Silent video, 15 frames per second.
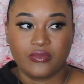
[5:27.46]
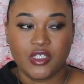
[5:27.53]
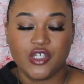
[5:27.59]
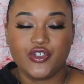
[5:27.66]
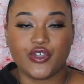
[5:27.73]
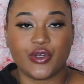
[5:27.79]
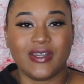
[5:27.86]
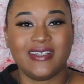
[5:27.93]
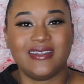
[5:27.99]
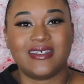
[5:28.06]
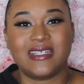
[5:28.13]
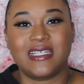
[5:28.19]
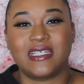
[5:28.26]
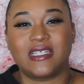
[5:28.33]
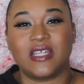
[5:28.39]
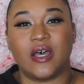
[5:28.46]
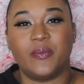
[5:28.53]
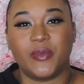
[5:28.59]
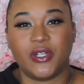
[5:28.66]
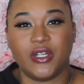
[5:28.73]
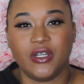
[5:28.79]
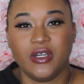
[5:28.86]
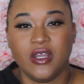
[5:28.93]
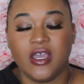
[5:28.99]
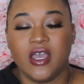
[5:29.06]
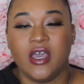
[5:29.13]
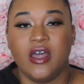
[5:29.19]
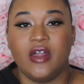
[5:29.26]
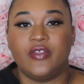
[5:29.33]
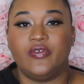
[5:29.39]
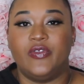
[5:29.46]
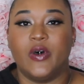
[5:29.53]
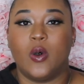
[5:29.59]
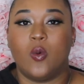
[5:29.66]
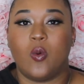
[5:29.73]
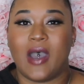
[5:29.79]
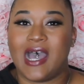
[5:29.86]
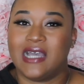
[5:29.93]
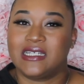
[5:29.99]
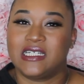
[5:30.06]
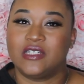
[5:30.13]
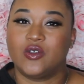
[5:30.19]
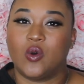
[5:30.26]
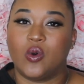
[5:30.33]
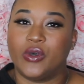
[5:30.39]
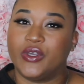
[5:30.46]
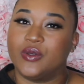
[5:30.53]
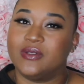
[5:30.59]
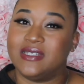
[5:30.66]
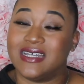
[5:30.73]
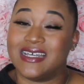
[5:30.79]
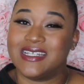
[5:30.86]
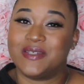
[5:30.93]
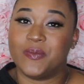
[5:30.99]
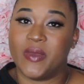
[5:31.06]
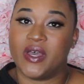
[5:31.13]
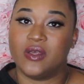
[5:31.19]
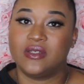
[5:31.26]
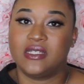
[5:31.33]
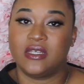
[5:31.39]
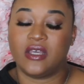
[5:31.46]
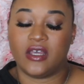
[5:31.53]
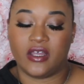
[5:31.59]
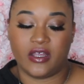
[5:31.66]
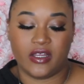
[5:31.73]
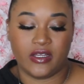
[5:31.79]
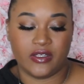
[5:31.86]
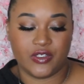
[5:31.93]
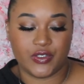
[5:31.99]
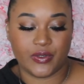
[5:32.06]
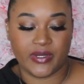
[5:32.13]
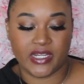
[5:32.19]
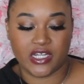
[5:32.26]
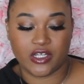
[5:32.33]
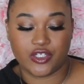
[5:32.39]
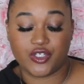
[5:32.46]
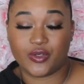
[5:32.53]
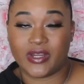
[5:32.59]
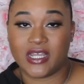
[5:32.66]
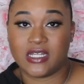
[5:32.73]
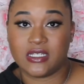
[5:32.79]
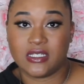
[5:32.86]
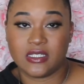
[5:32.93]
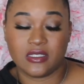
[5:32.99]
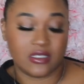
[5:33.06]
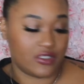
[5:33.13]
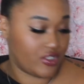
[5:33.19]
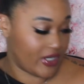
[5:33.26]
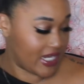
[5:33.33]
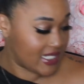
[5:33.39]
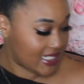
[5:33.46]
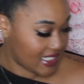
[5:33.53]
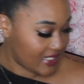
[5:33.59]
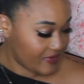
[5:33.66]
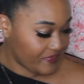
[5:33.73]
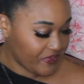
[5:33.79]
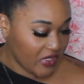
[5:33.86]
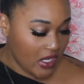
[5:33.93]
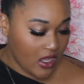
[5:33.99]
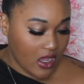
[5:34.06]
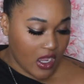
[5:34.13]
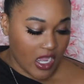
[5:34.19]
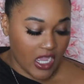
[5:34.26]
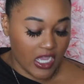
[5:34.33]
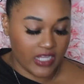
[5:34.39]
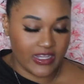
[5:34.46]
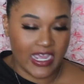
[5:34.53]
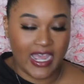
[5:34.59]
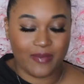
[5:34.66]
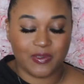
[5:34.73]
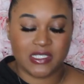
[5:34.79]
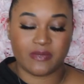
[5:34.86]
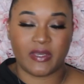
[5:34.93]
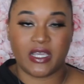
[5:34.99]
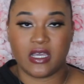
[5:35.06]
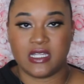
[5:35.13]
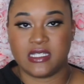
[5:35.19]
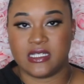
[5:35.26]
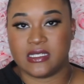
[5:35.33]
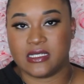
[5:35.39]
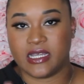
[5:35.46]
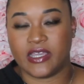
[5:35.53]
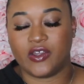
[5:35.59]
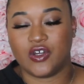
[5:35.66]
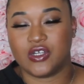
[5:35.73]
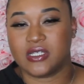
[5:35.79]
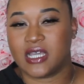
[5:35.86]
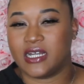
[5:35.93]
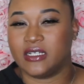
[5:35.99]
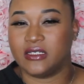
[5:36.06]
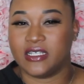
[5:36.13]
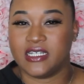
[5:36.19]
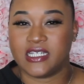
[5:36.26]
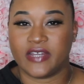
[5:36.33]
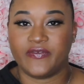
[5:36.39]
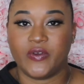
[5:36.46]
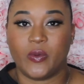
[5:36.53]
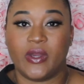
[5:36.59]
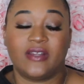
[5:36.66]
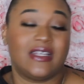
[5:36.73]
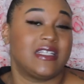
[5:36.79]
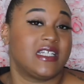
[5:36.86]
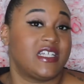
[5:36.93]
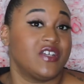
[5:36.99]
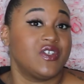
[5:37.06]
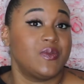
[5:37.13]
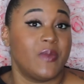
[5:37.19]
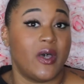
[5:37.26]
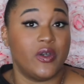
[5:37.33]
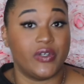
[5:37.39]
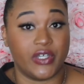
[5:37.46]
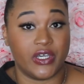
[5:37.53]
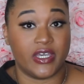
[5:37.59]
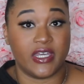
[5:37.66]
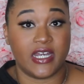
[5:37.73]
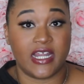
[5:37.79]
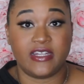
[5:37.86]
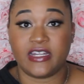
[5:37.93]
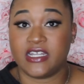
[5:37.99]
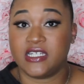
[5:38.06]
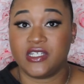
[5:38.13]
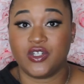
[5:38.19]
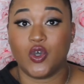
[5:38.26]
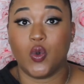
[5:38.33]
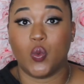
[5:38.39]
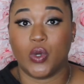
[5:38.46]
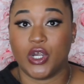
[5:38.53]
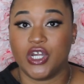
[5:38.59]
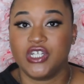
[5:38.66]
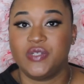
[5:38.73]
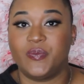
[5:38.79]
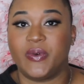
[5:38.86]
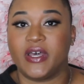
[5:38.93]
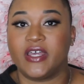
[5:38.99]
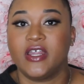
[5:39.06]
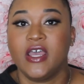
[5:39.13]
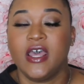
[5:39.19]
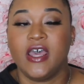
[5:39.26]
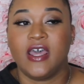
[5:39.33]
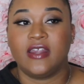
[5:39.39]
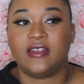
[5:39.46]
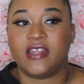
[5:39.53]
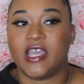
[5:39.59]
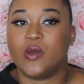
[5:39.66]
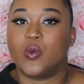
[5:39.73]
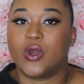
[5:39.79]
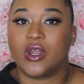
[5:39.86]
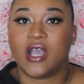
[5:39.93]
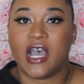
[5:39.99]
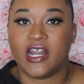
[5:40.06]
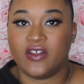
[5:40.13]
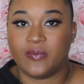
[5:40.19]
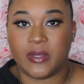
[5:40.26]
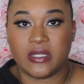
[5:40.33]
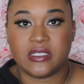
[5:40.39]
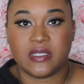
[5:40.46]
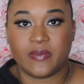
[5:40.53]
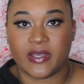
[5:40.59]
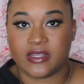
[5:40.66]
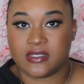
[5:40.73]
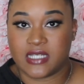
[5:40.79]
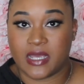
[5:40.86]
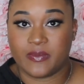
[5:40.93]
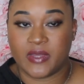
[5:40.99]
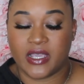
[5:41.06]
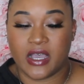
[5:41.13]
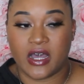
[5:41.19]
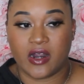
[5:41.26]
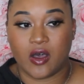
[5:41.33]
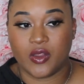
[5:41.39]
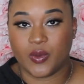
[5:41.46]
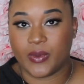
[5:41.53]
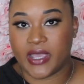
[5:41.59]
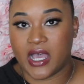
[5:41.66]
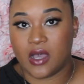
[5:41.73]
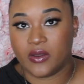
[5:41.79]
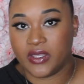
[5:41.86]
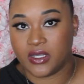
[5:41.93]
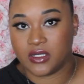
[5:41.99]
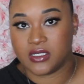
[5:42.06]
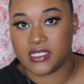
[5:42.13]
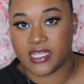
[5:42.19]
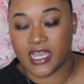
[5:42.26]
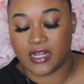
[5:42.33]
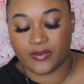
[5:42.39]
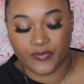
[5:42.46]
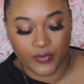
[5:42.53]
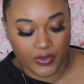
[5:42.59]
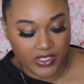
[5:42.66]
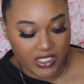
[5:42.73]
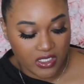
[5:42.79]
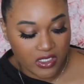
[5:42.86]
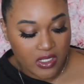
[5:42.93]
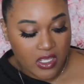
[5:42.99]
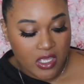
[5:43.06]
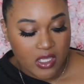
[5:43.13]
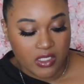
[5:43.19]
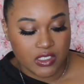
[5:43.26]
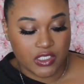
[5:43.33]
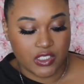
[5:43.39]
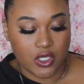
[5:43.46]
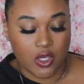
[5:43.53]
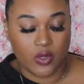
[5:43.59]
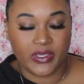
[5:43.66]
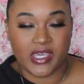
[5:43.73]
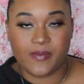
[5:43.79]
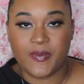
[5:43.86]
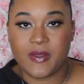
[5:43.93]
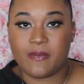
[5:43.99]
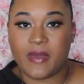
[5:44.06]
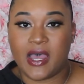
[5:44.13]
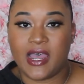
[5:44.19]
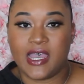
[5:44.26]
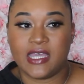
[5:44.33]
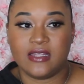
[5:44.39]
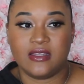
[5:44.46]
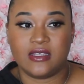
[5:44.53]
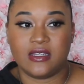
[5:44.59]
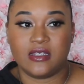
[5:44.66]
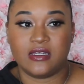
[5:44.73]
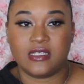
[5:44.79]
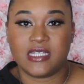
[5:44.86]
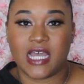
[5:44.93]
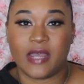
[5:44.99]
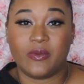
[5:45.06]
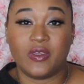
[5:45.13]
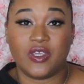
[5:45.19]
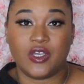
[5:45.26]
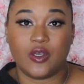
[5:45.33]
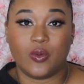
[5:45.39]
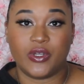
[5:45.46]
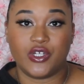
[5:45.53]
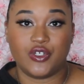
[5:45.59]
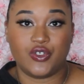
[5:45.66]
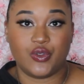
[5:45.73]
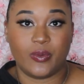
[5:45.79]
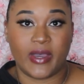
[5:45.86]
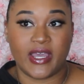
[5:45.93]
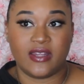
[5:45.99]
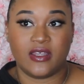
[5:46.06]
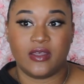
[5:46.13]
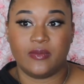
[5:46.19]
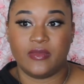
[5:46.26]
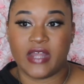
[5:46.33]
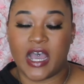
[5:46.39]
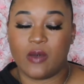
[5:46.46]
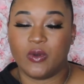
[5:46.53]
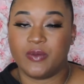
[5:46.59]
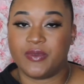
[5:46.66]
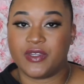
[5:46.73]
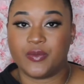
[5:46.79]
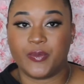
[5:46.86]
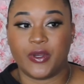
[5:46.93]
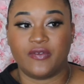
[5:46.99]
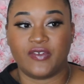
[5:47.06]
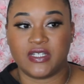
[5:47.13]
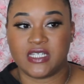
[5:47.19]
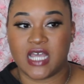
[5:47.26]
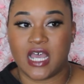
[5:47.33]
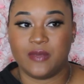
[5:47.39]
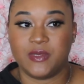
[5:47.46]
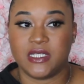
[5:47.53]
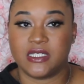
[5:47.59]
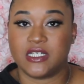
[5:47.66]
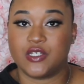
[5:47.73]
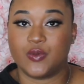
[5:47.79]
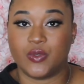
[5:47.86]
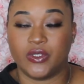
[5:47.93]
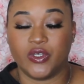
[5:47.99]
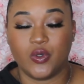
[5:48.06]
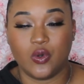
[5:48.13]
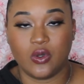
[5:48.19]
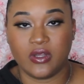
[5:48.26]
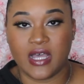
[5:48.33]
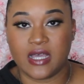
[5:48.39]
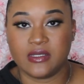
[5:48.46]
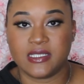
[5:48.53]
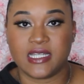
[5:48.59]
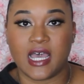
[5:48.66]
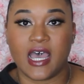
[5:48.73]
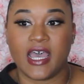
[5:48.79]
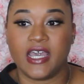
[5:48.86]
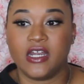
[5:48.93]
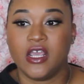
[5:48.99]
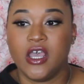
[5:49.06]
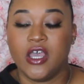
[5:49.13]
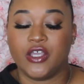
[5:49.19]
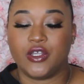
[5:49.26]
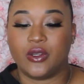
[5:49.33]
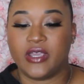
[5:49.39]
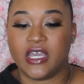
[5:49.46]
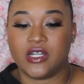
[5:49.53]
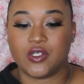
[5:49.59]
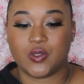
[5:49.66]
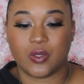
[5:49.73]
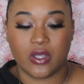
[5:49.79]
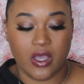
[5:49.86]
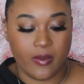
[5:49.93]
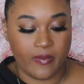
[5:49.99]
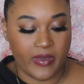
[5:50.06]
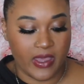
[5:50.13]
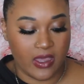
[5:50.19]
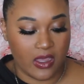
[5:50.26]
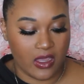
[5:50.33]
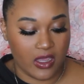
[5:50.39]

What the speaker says: during the summer, the wax and the oil does melt during transit. That happened to my cousins. Like hers kind of leaked everywhere. It still smelled good and they still worked, but they were kind of melted by the time they got all the way out here to California. So keep in mind the time of year when you do buy them. Now would be the perfect time since it's really cool outside. Your candles will come back,